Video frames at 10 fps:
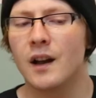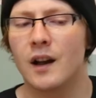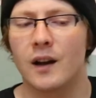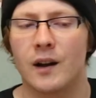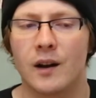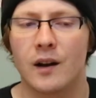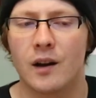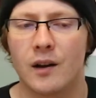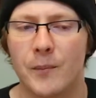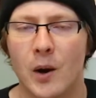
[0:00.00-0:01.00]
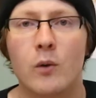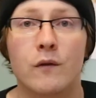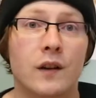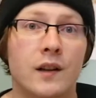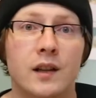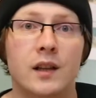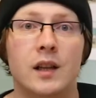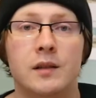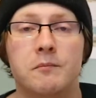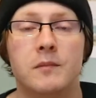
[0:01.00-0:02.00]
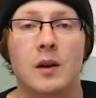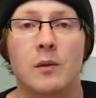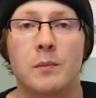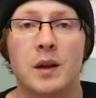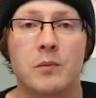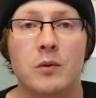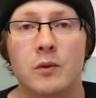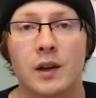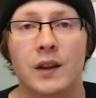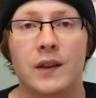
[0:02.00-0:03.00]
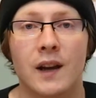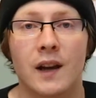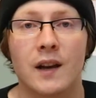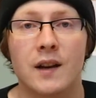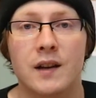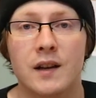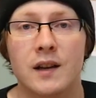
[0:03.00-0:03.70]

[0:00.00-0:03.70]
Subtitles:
hopefully, you know, people can then